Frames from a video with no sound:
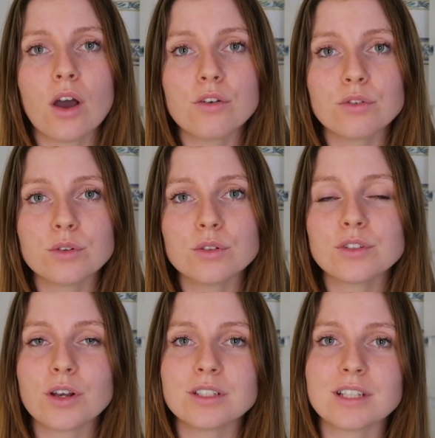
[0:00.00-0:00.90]
Overall,
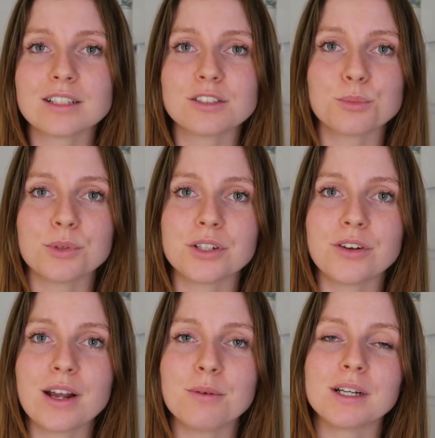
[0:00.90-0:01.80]
TokenTax is pretty
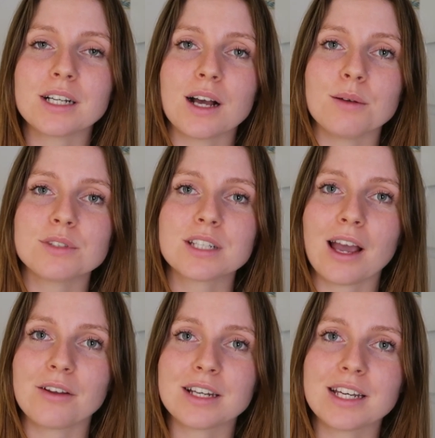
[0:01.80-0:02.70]
great when it comes to
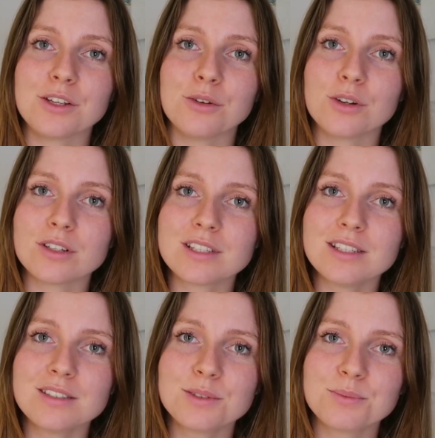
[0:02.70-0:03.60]
calculating your
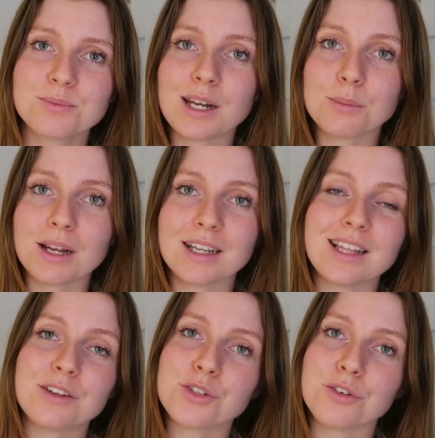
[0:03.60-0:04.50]
losses and applying
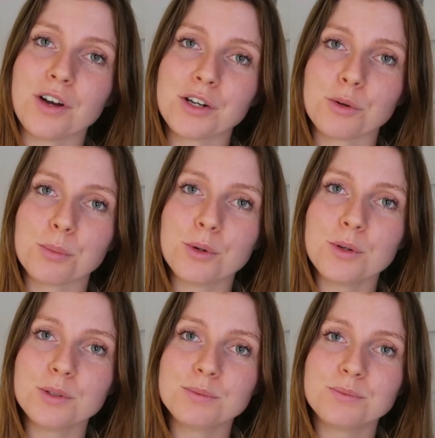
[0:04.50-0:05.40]
that to your final
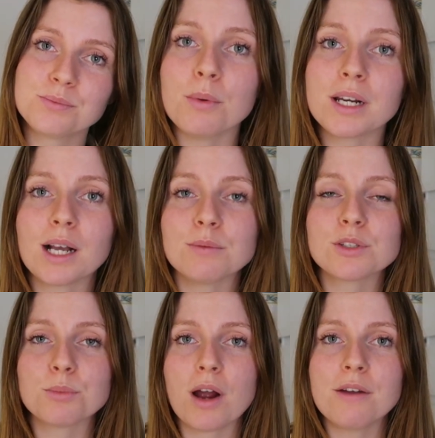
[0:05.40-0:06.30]
report, but when it
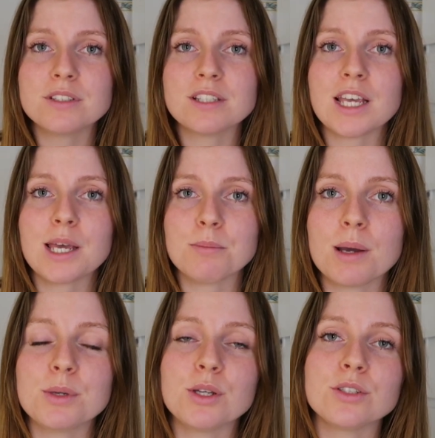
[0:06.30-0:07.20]
comes to privacy,
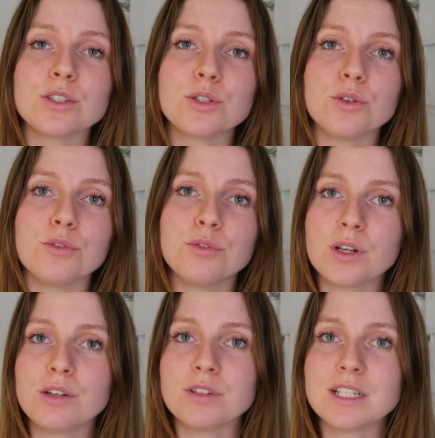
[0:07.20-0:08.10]
might be good to
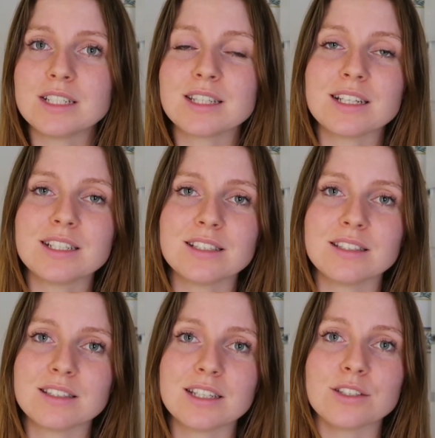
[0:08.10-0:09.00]
fully read their
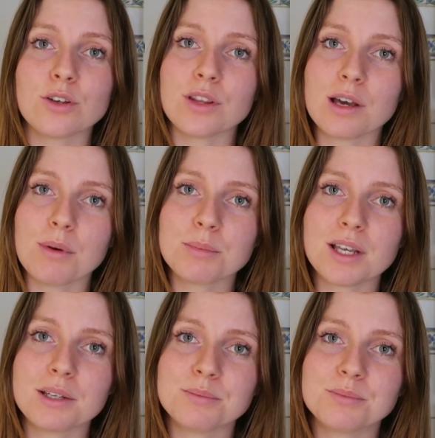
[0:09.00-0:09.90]
T's and C's on their
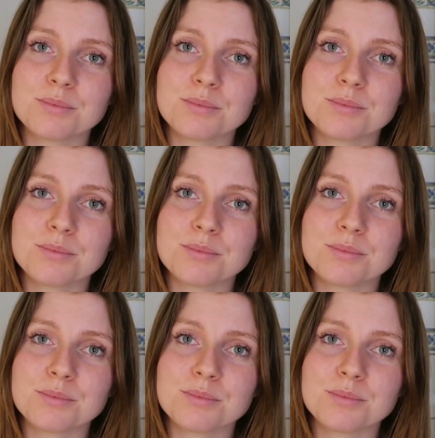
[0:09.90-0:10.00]
website.